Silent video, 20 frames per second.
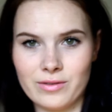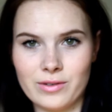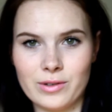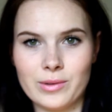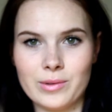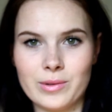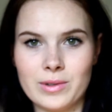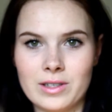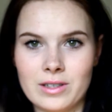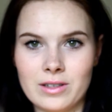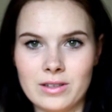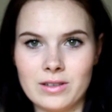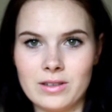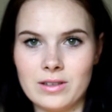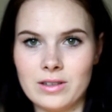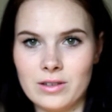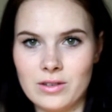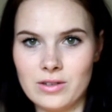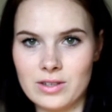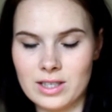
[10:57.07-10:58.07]
forward
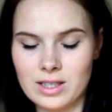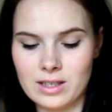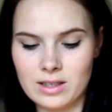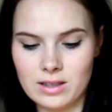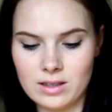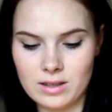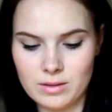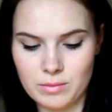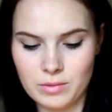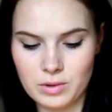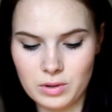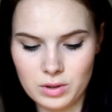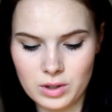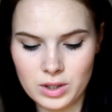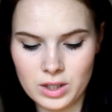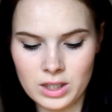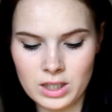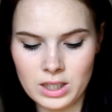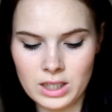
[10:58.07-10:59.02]
to using these more.